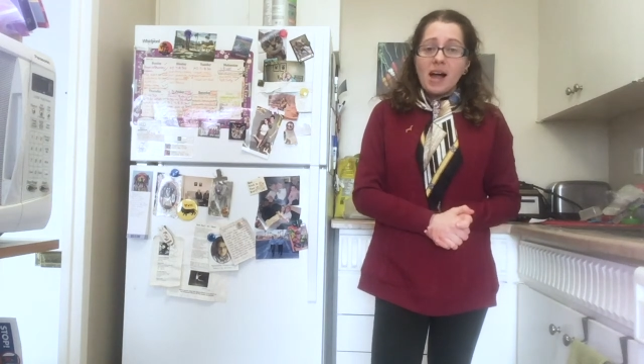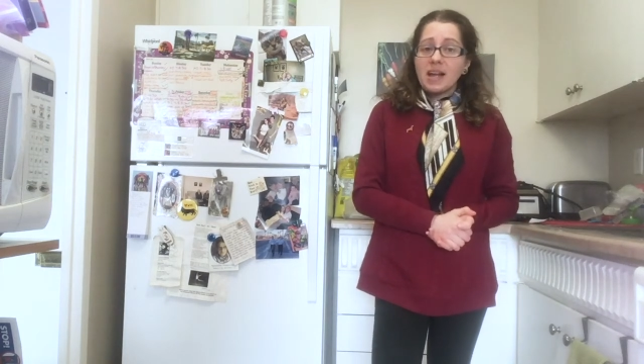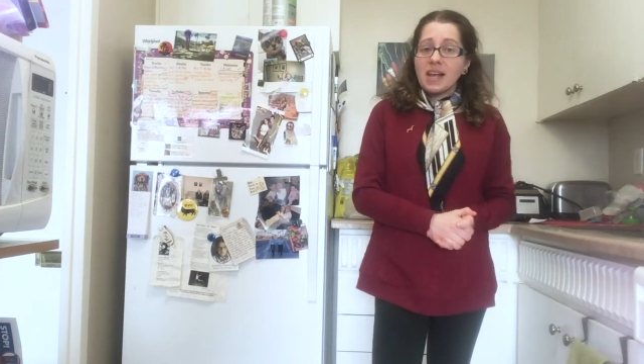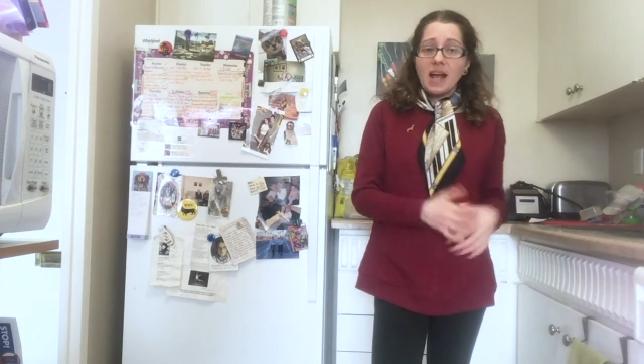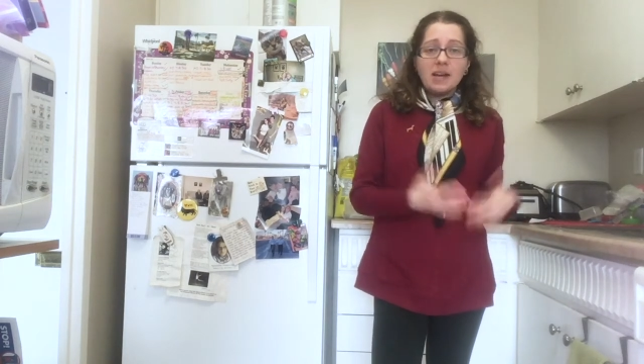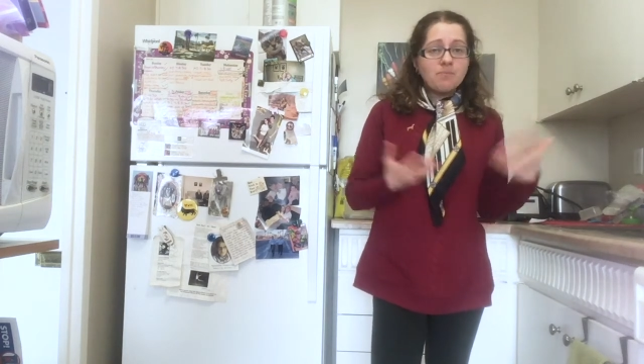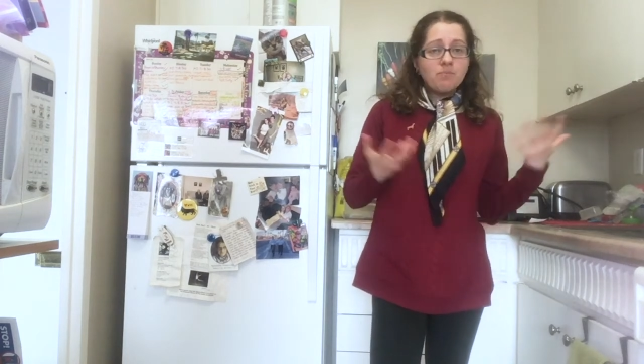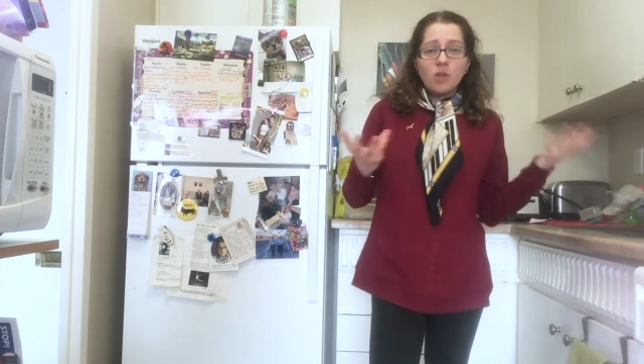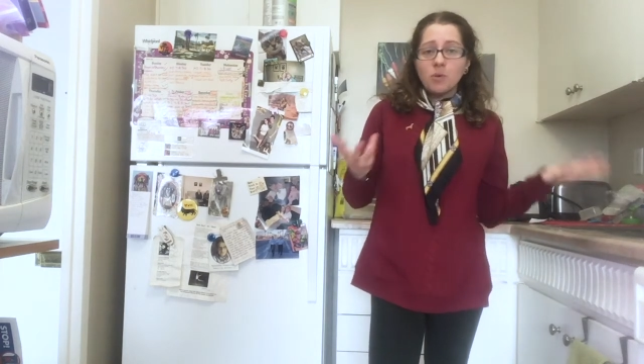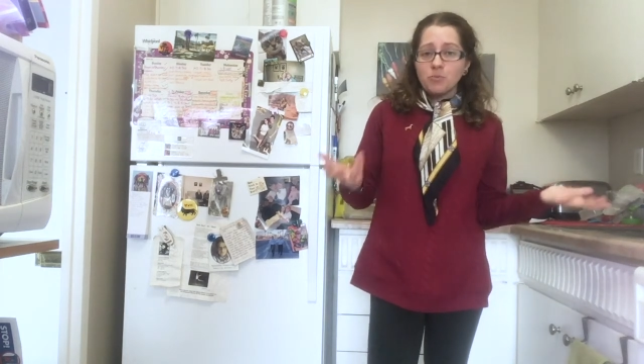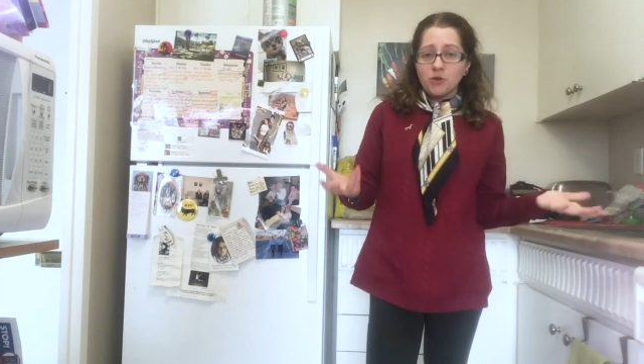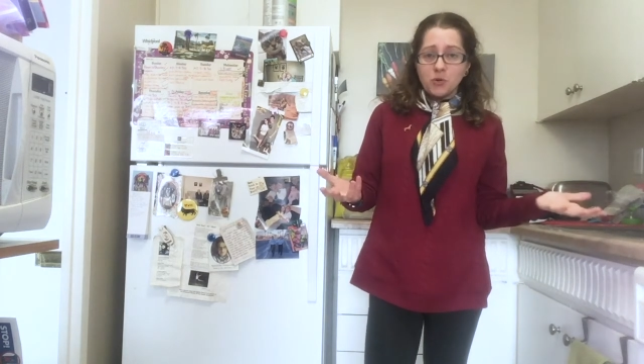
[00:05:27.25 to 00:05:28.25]
Again,
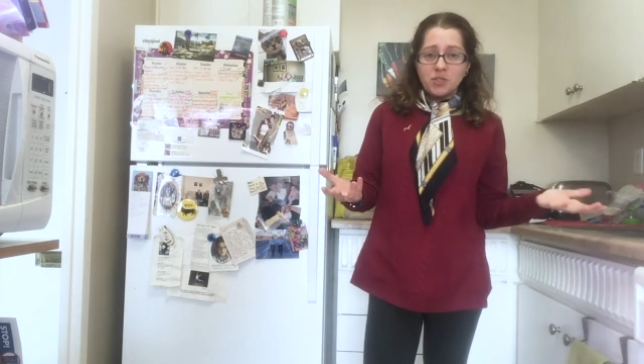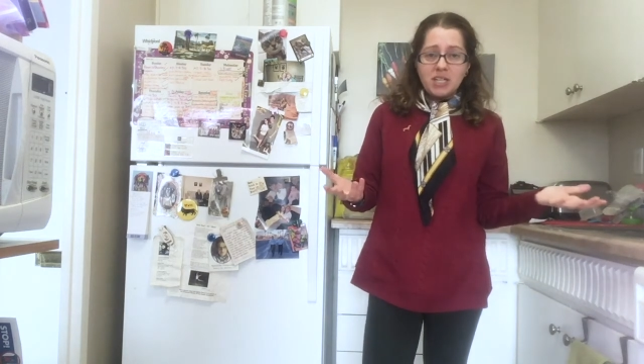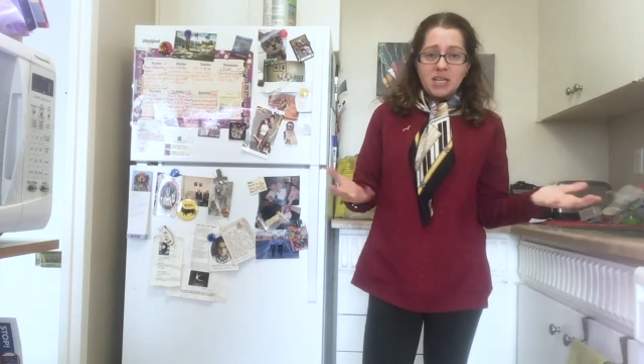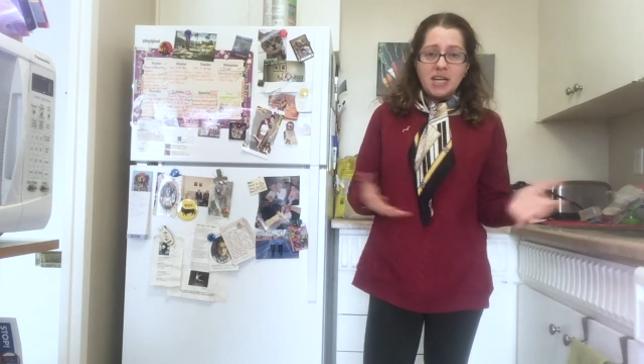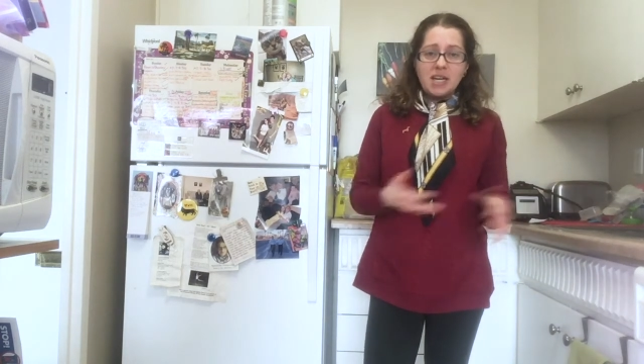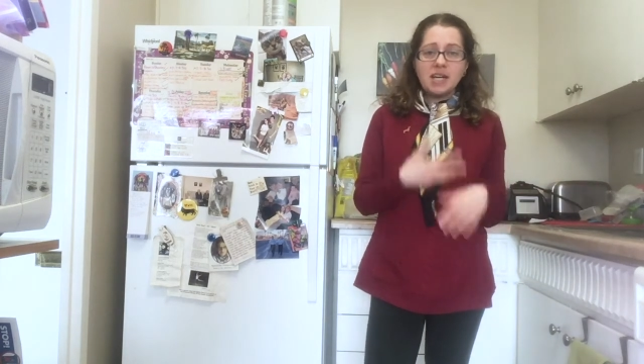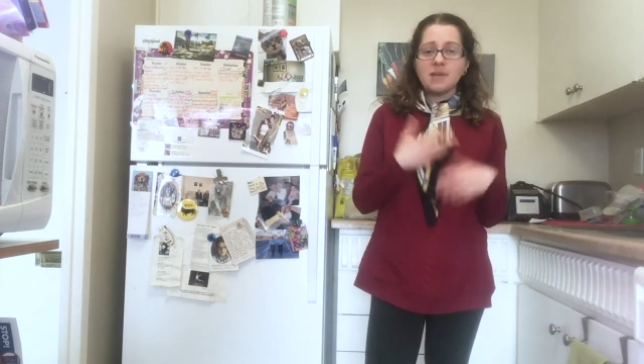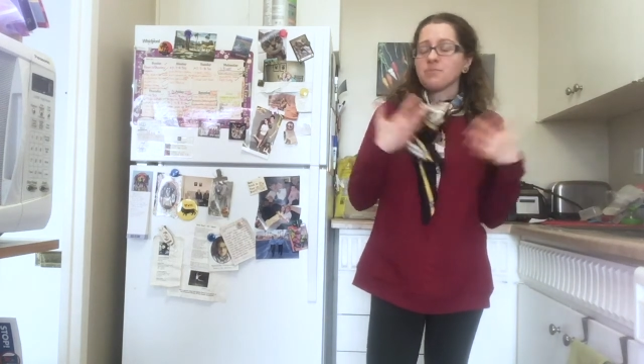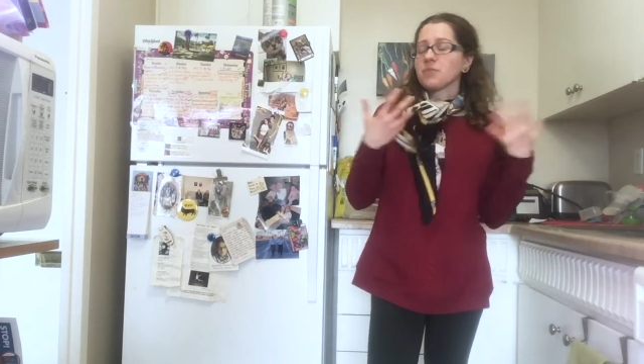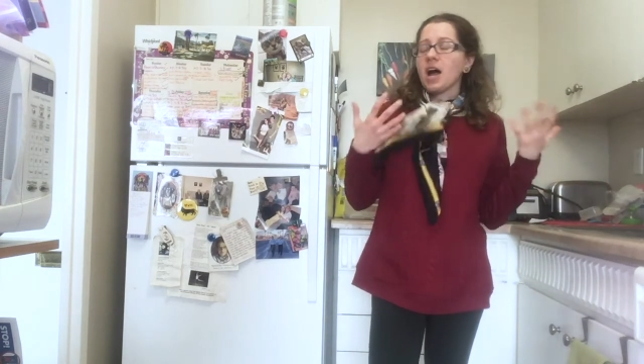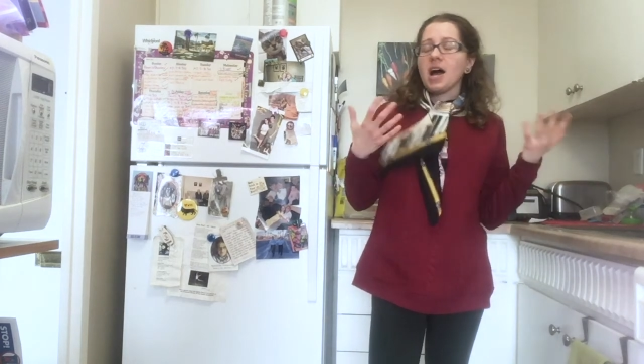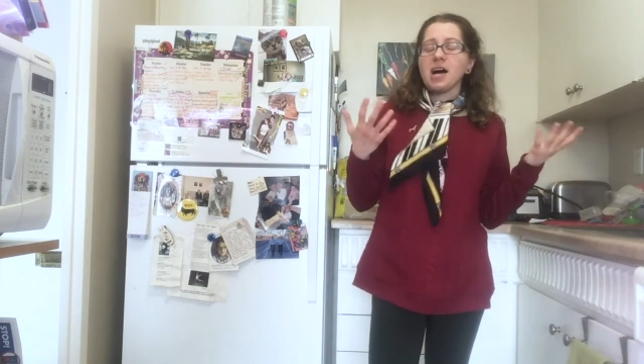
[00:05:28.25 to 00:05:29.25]
protein,
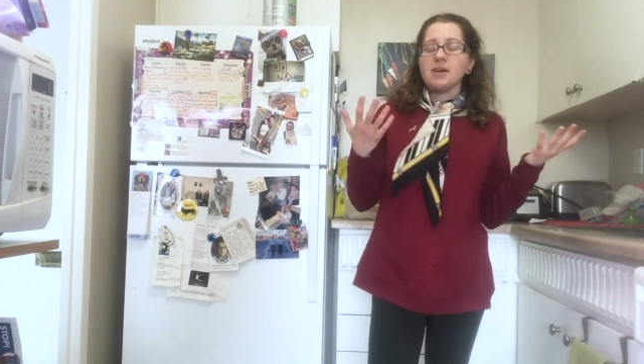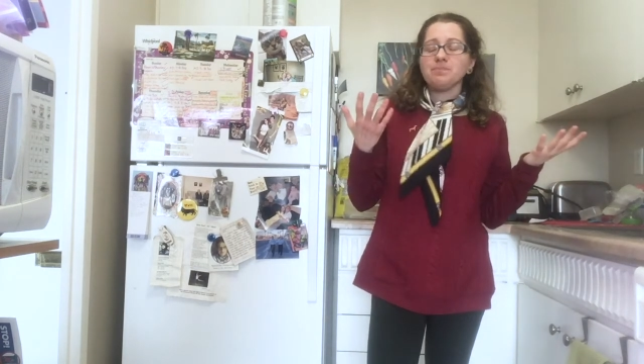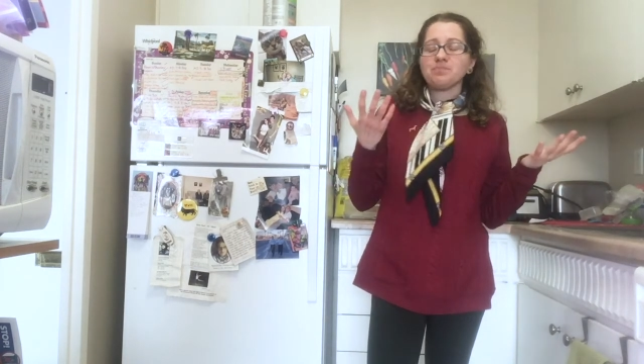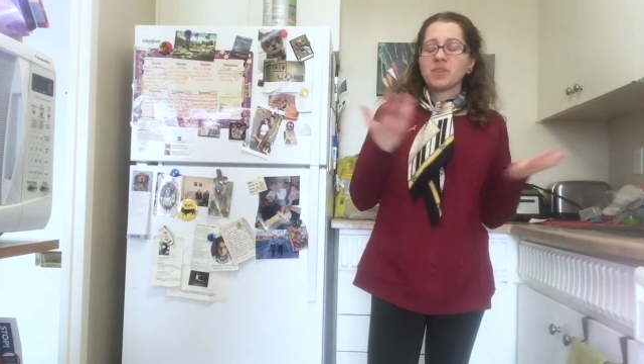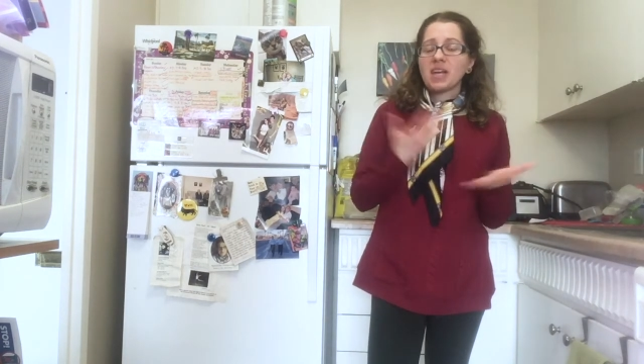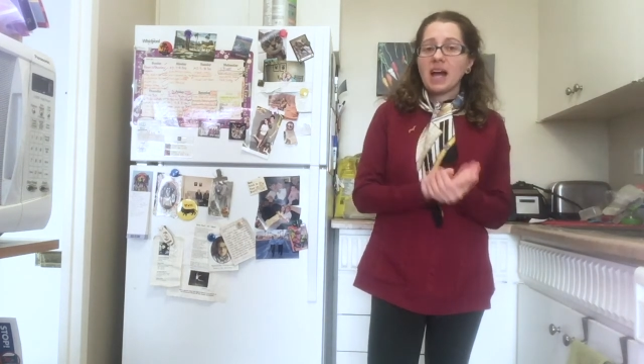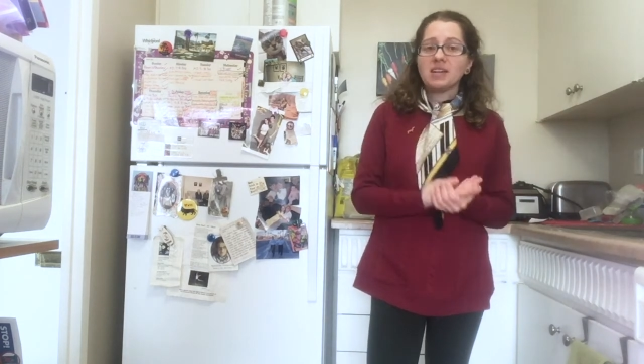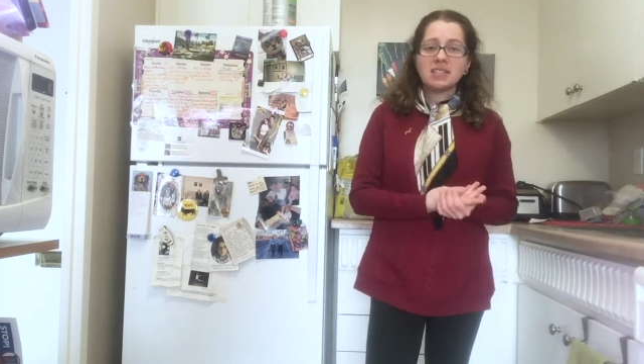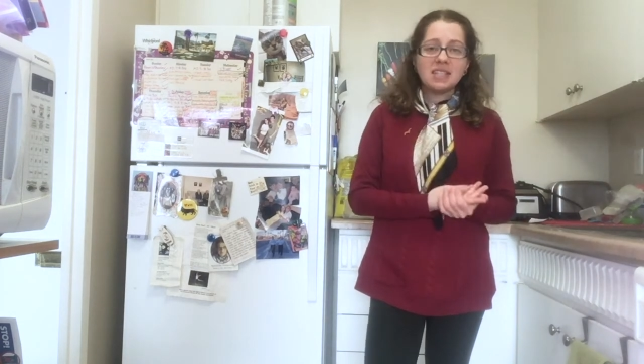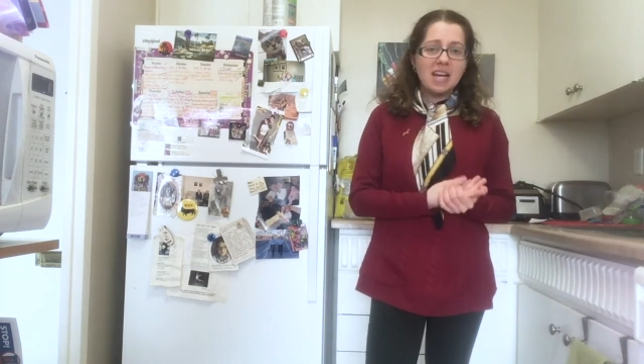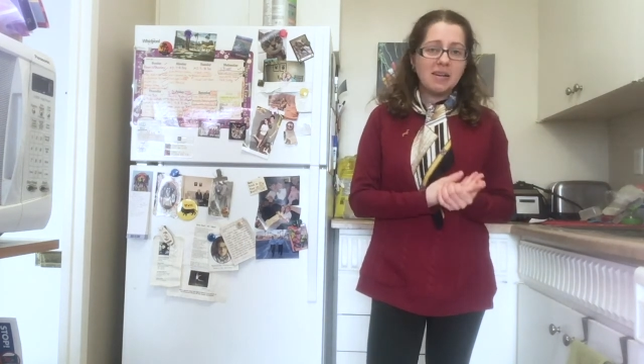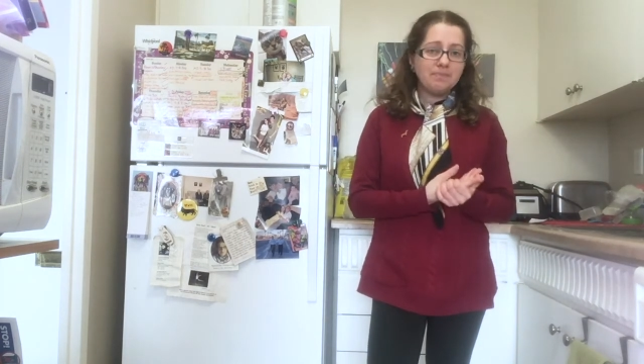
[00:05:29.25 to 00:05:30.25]

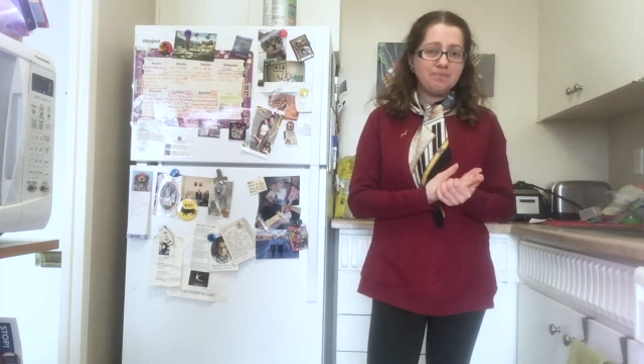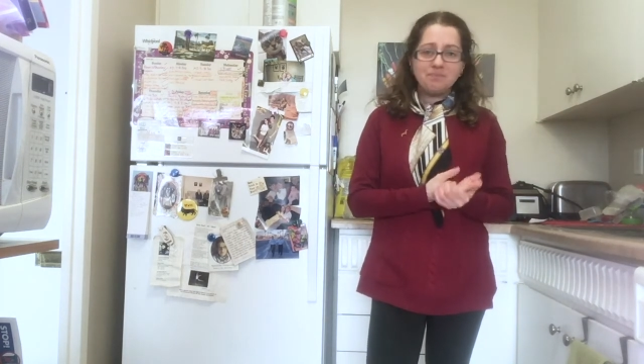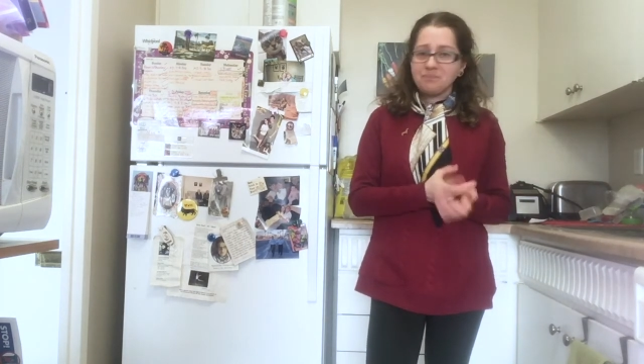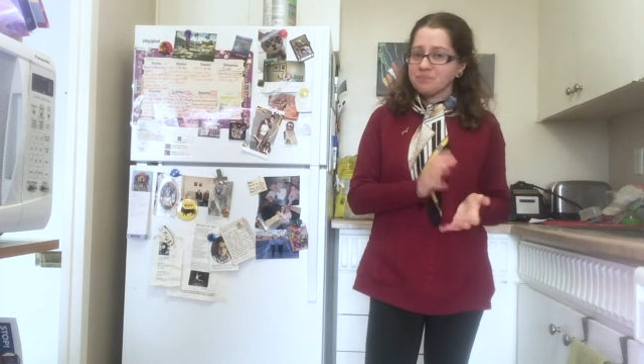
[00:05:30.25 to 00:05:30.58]
calcium.